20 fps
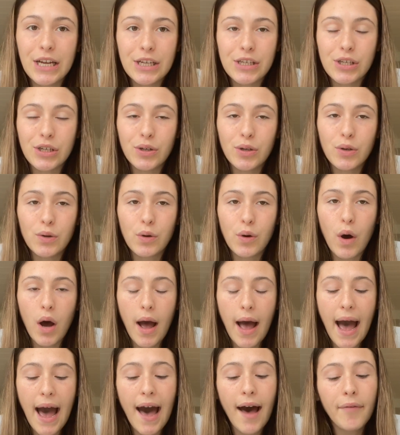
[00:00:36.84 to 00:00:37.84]
to
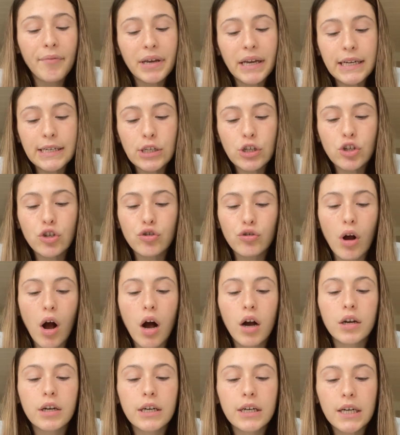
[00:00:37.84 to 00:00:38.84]
have a
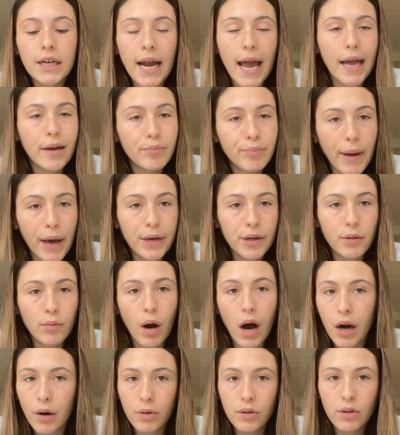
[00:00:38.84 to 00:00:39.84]
stronger and better
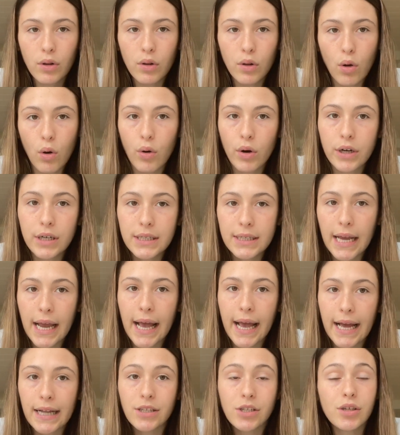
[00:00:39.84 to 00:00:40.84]
walk with the Lord
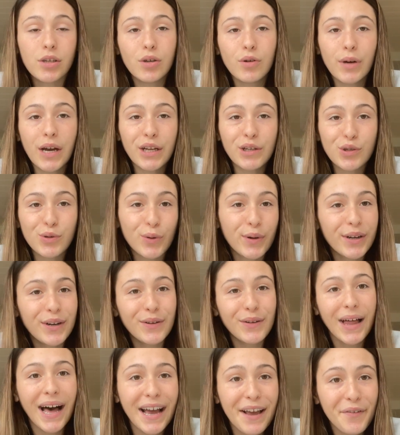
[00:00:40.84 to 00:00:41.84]
and to enjoy
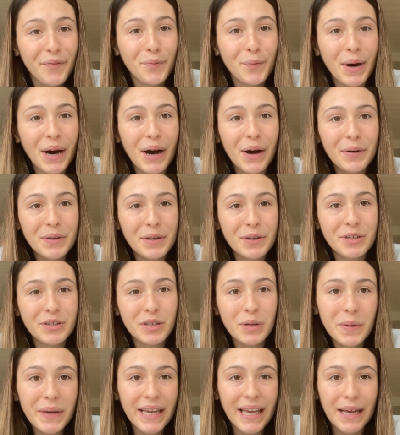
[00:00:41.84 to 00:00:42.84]
your life while you're
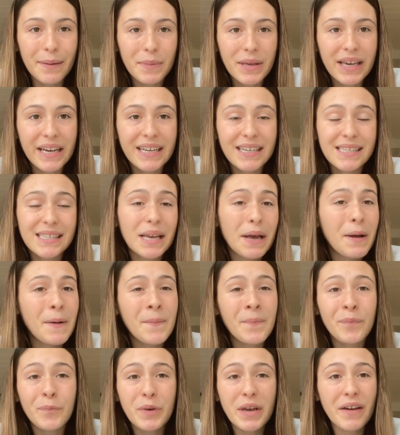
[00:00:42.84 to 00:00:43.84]
doing it because
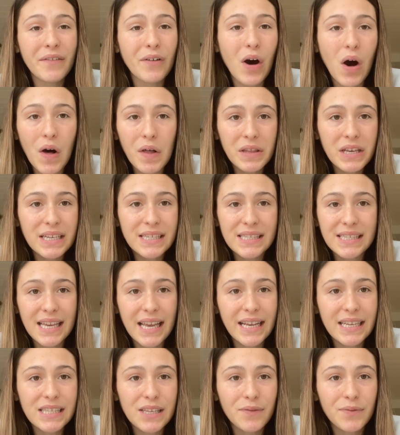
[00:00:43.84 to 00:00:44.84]
we have all these
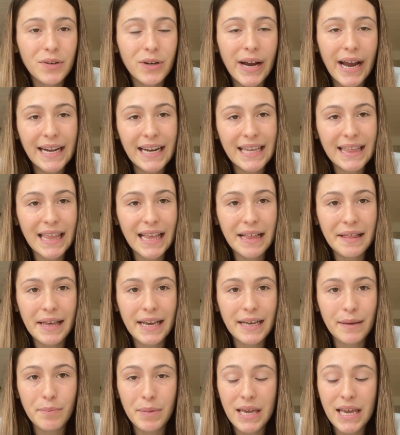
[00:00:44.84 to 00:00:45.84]
things if you're anything
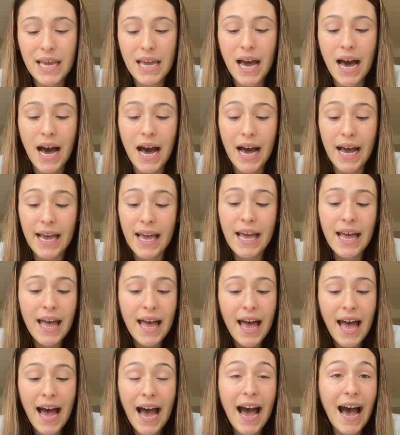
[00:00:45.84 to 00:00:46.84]
like me. I
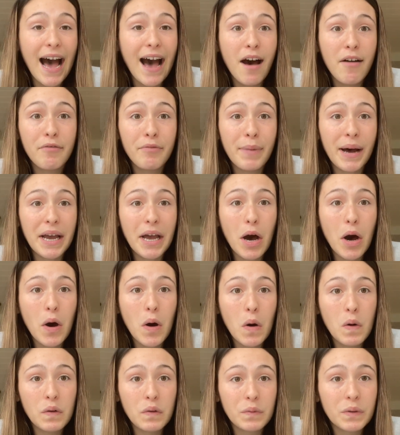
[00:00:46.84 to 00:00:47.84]
have my
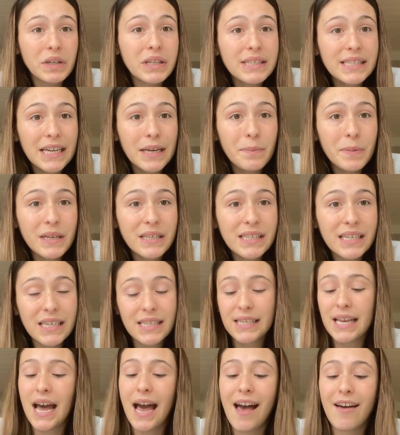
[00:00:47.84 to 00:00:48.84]
own real estate
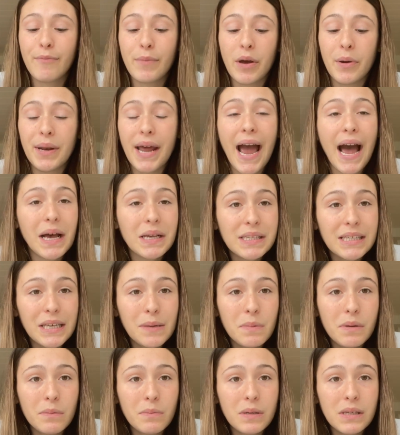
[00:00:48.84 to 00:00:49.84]
business. I have my own
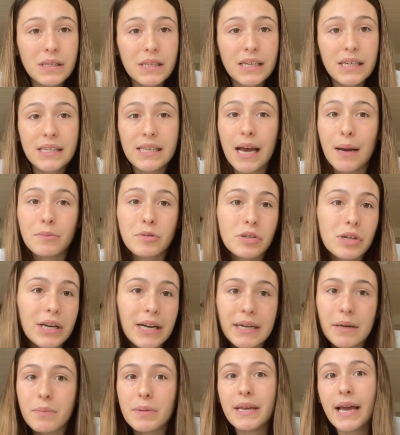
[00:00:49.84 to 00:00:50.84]
housekeeping business. I'm
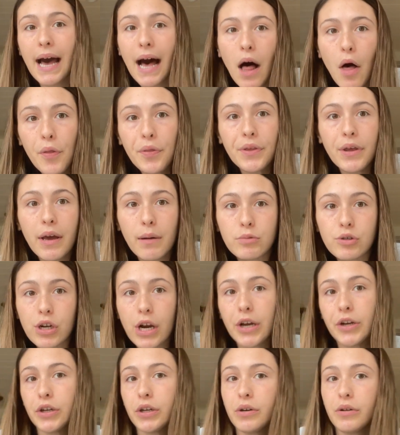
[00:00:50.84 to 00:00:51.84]
trying to be healthy. I'm
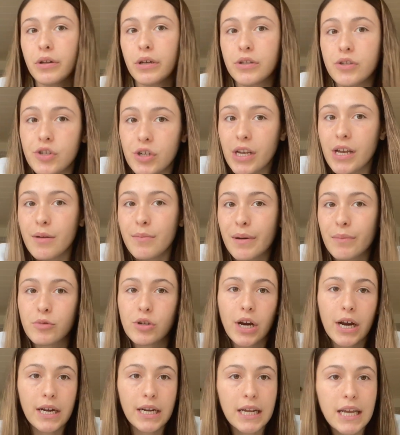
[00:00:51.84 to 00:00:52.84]
trying to go to the gym. I'm
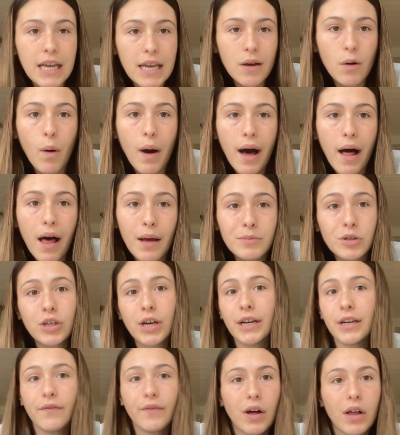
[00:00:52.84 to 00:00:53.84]
trying to eat well. I'm
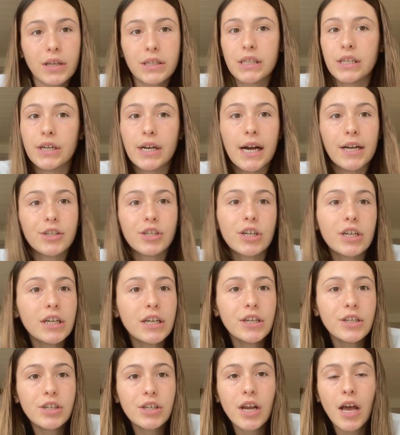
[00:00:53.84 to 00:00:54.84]
trying to volunteer at
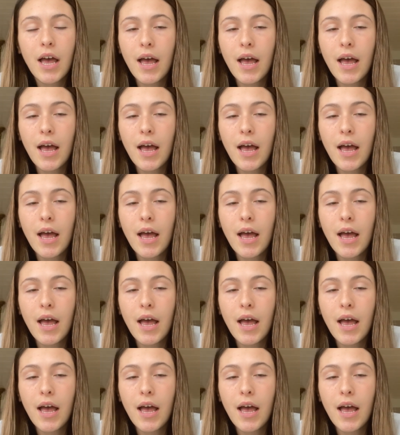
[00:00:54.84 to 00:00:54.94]
church